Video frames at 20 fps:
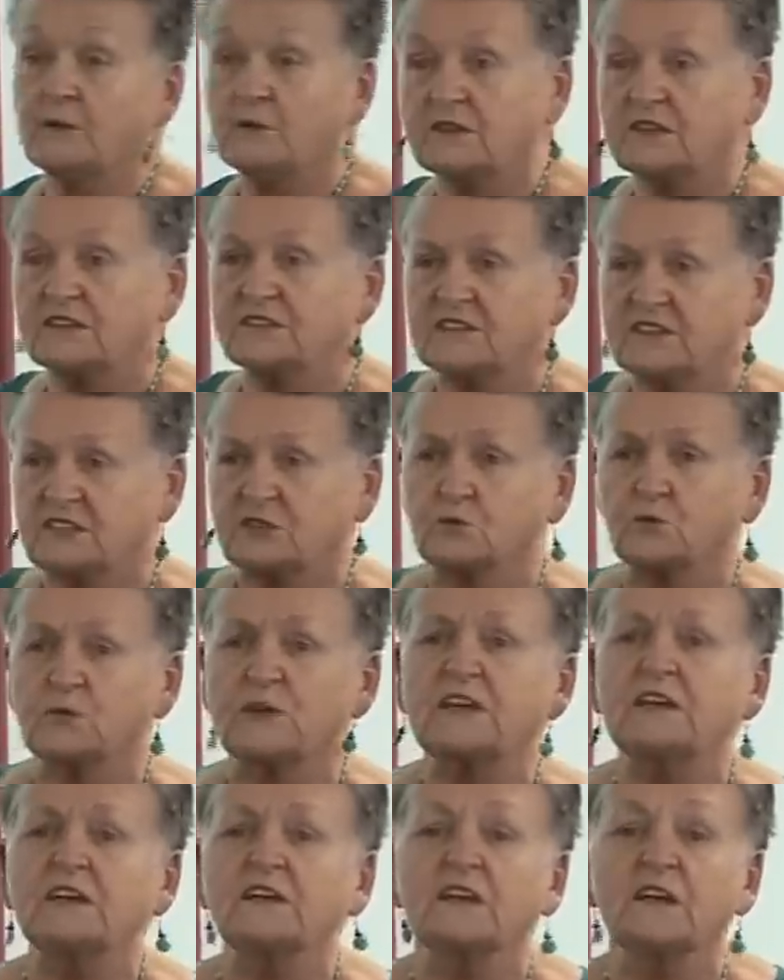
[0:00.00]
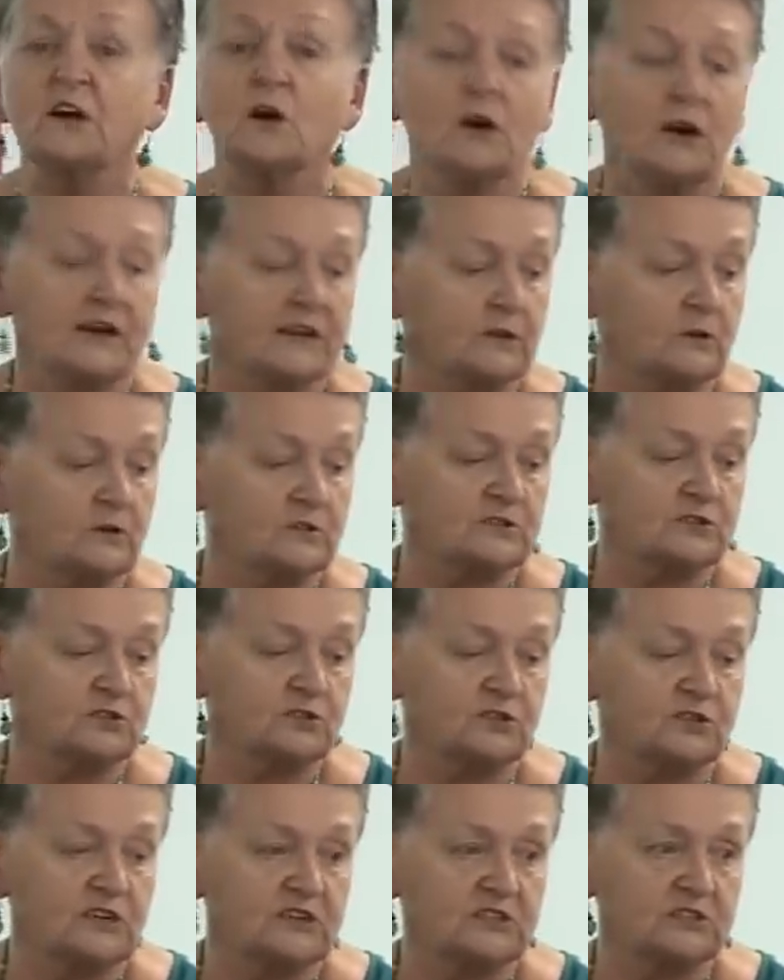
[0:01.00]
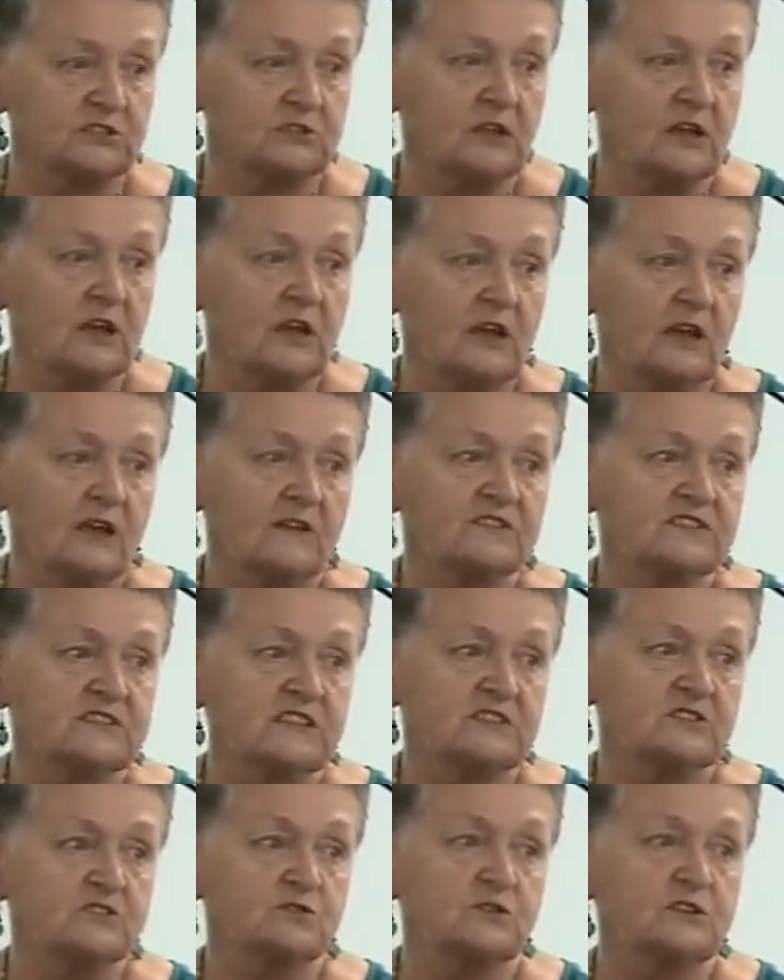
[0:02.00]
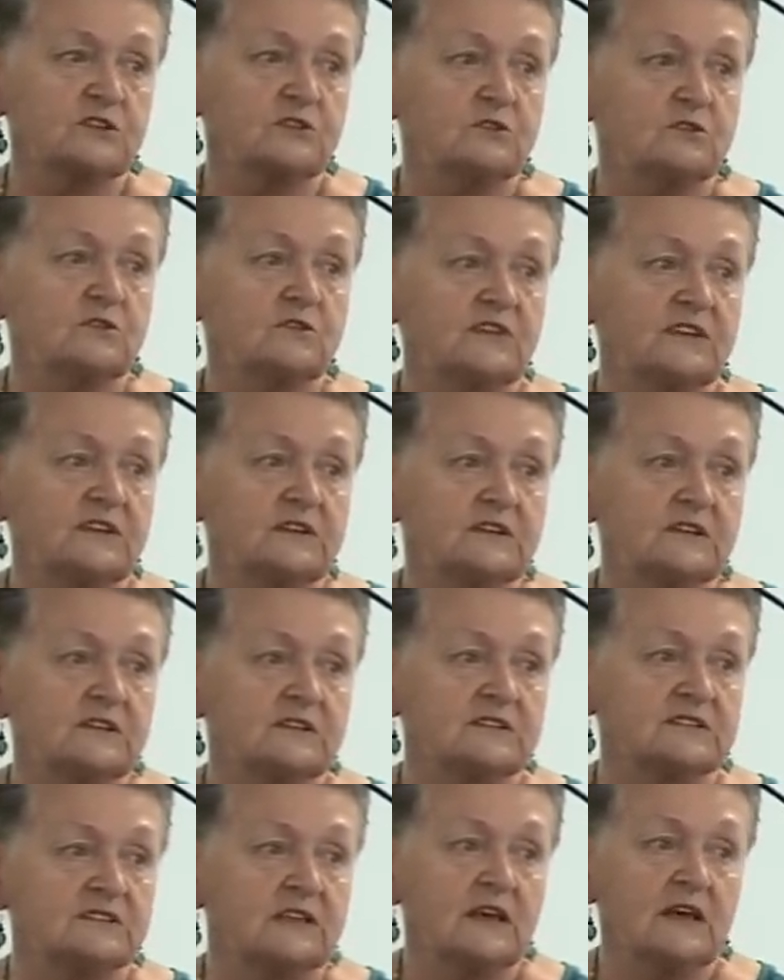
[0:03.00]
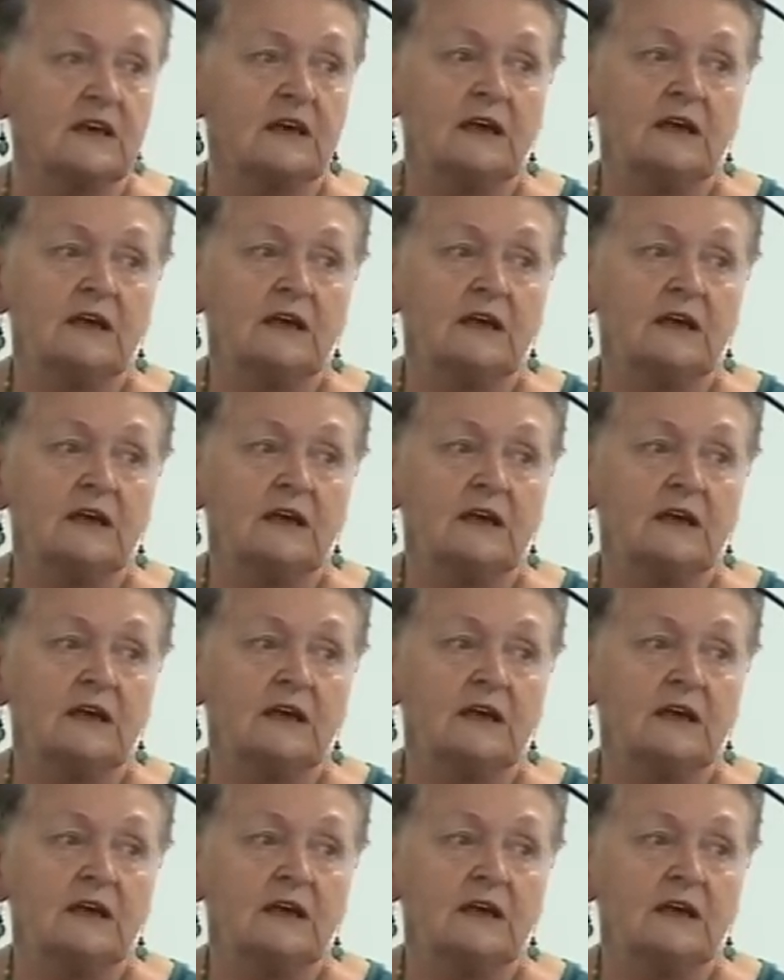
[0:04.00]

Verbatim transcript: there where there's this really high concentration of sensory nerve endings.